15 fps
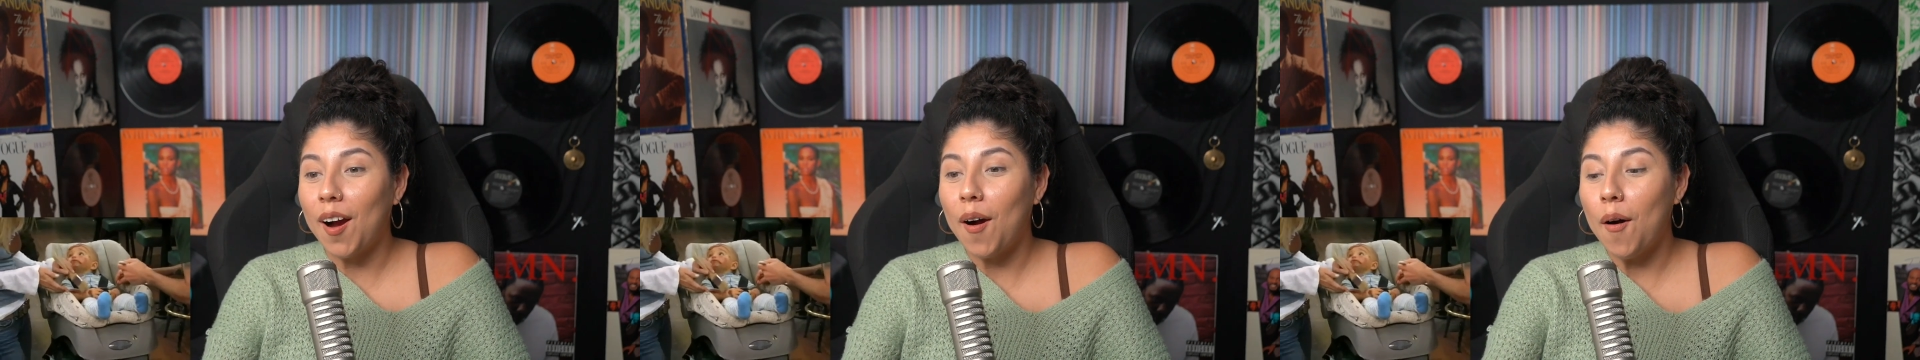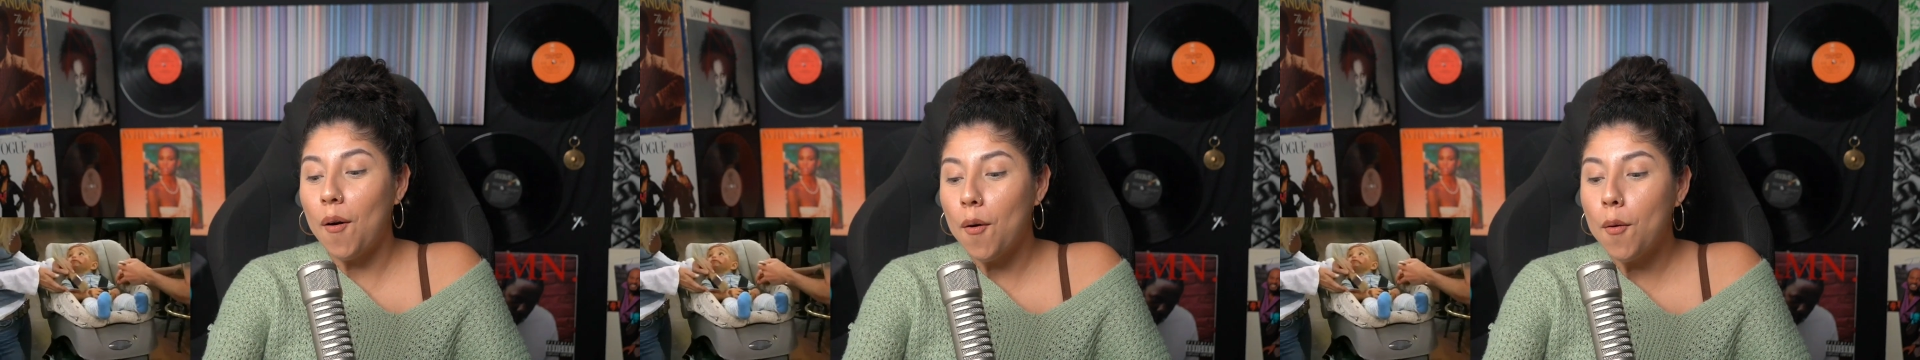
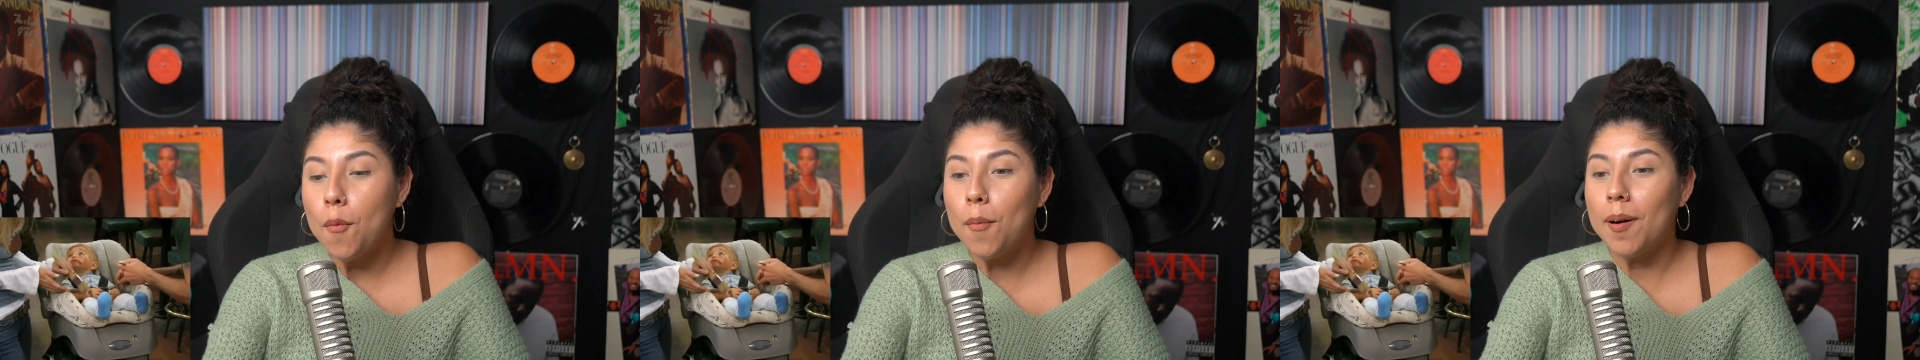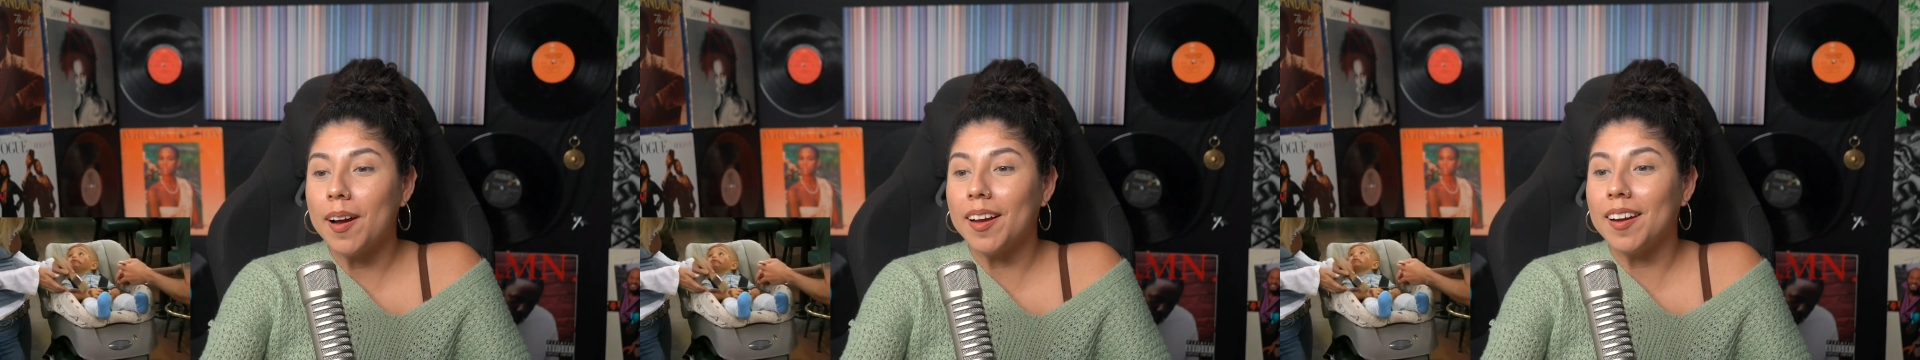Oh
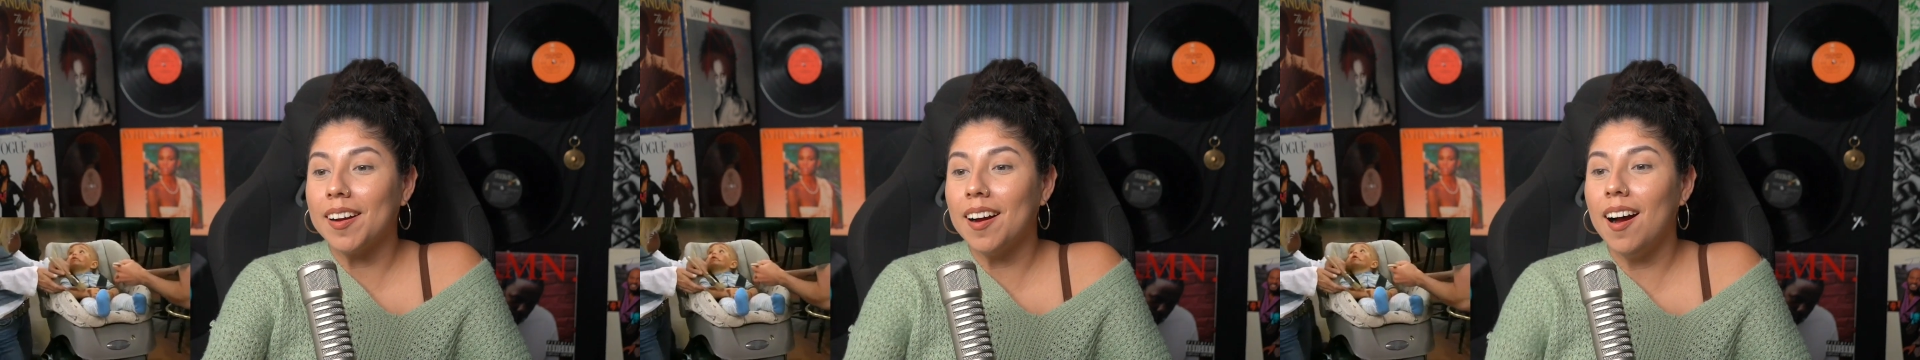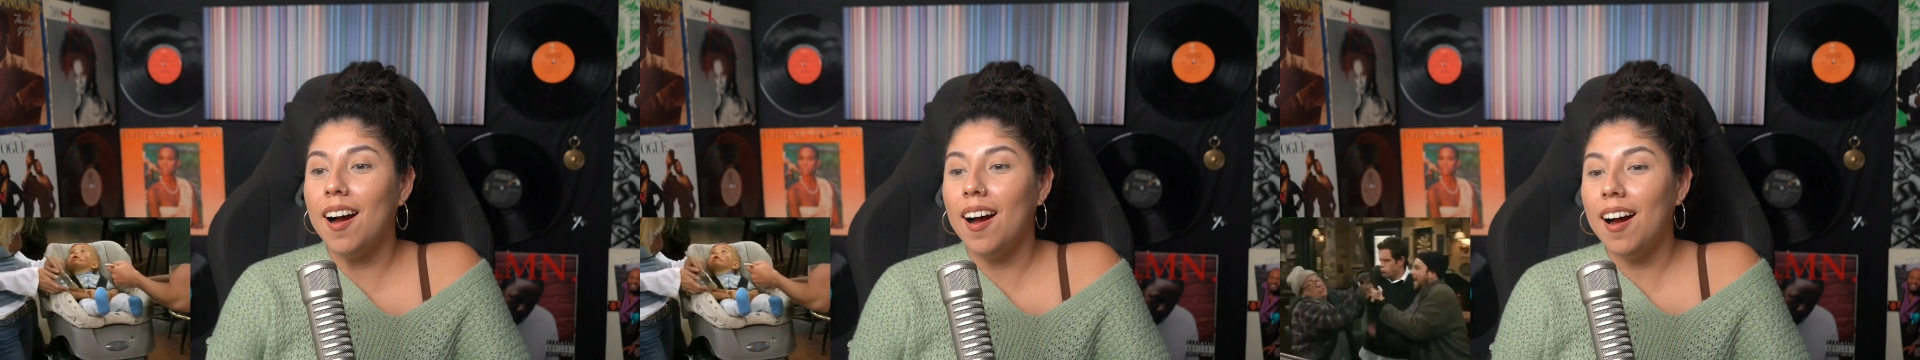my
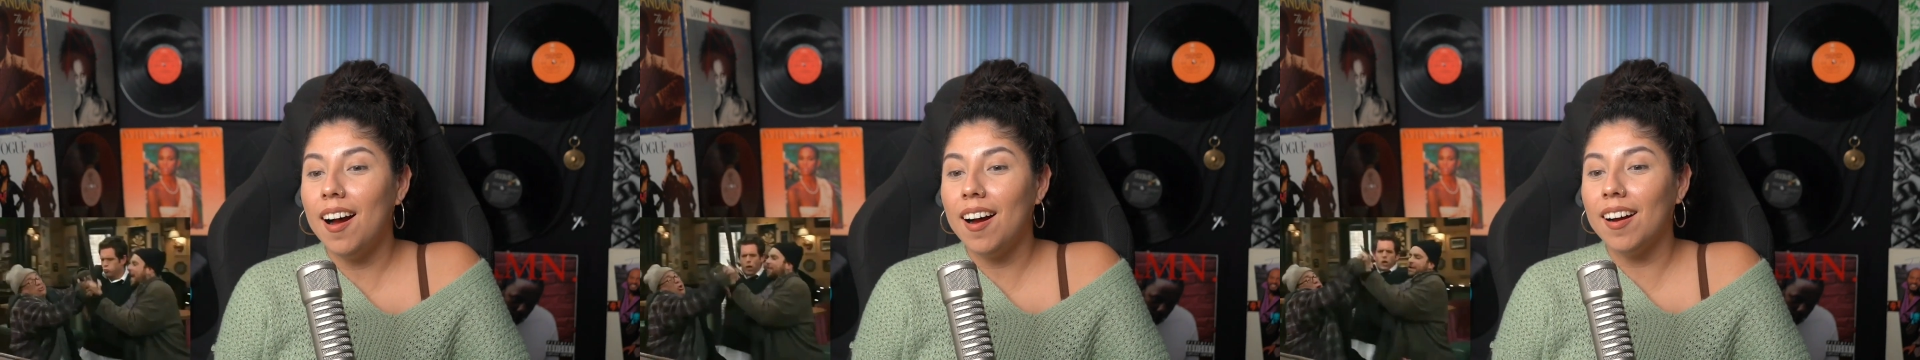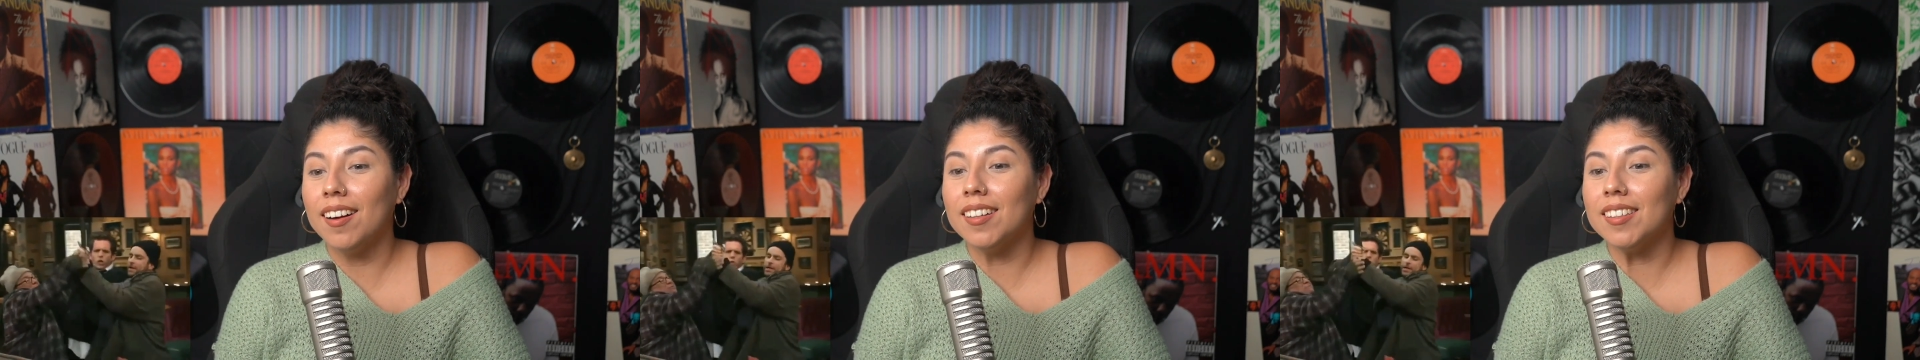
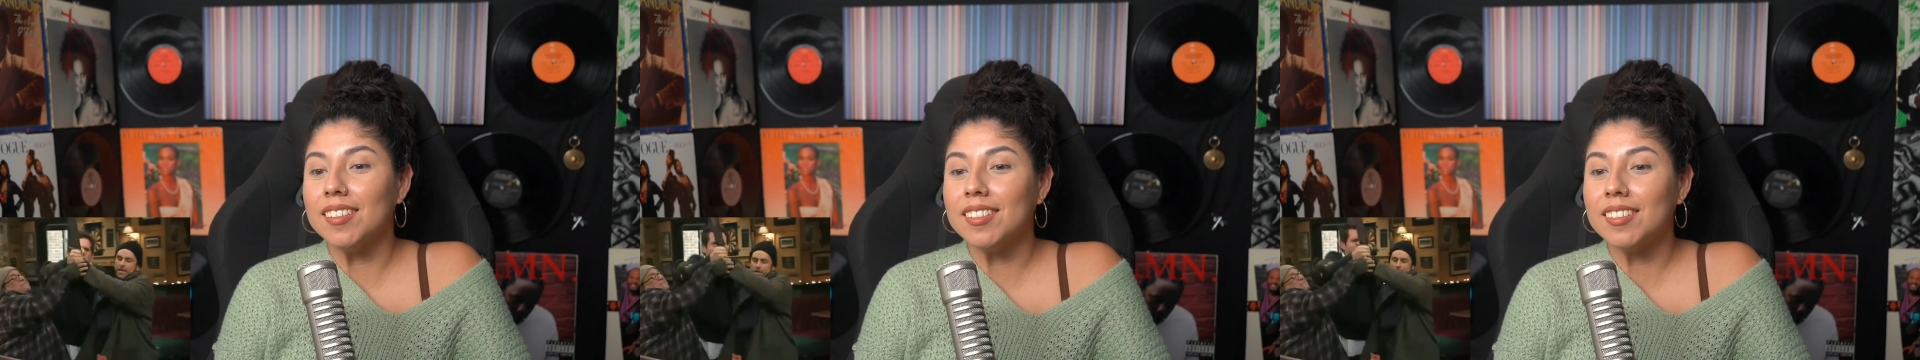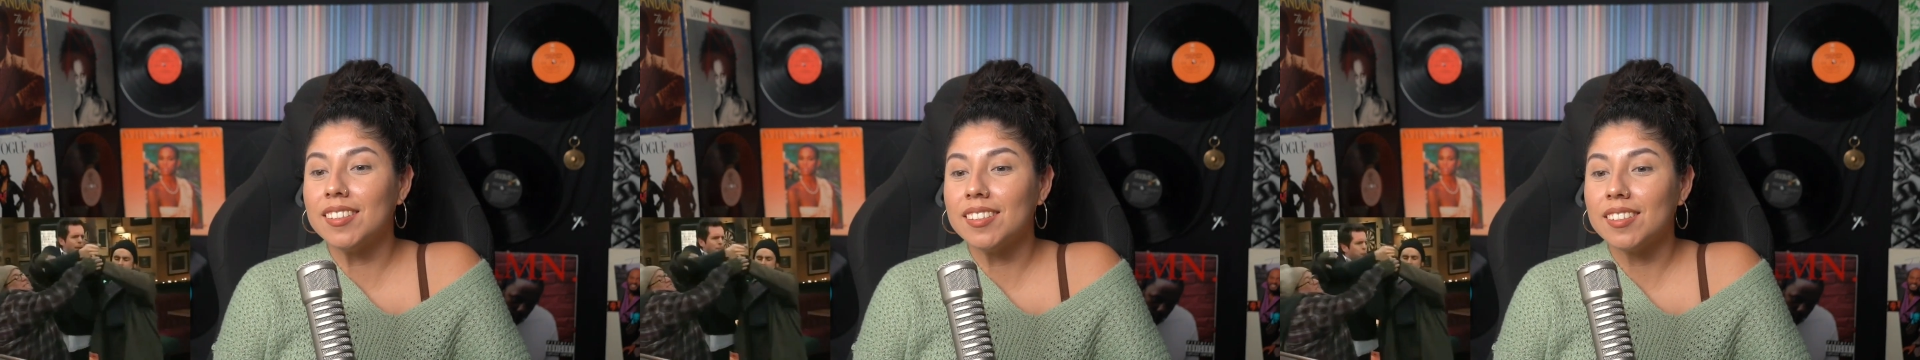
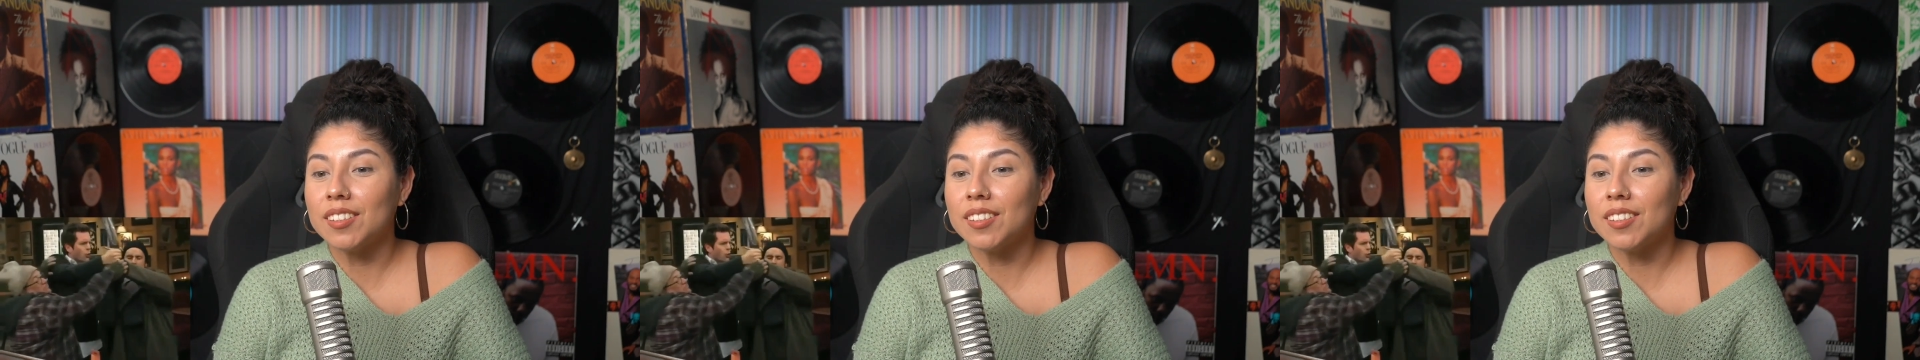gosh.